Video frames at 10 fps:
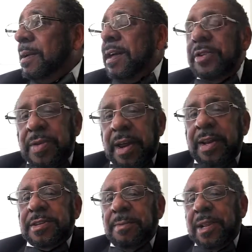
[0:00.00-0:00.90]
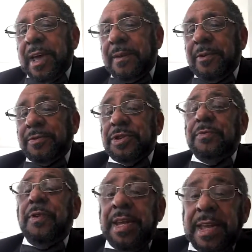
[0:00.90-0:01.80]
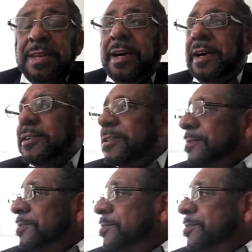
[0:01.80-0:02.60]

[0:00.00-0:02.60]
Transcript: He's trying to get some black votes. So what he does,